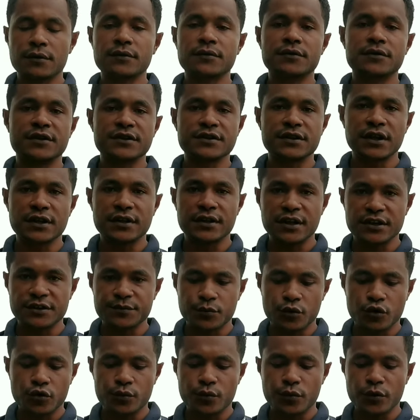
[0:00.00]
this like
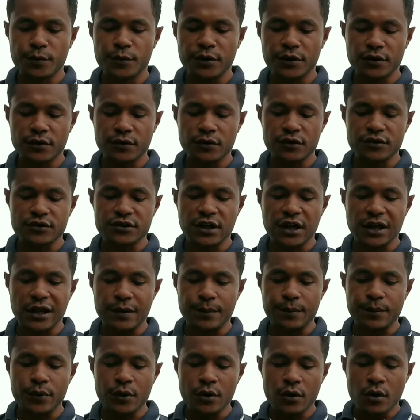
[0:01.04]
dashboard me looks like
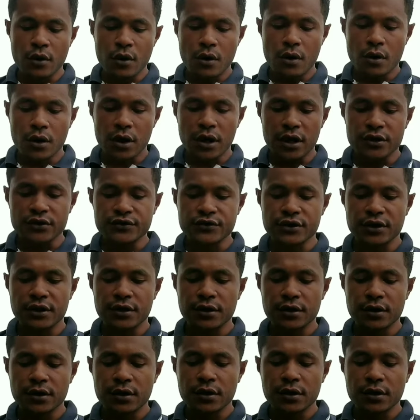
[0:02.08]
okay you see